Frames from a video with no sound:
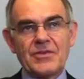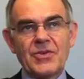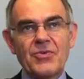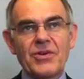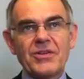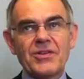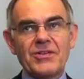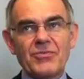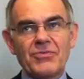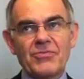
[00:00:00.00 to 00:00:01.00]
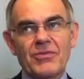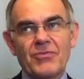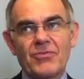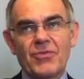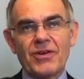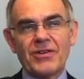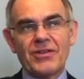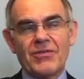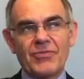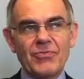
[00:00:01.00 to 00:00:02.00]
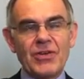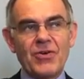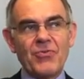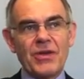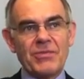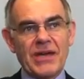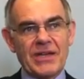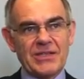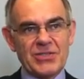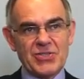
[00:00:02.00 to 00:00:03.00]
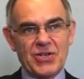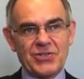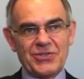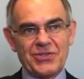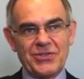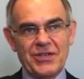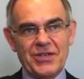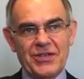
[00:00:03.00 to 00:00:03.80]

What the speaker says: So if we go way back into childhood,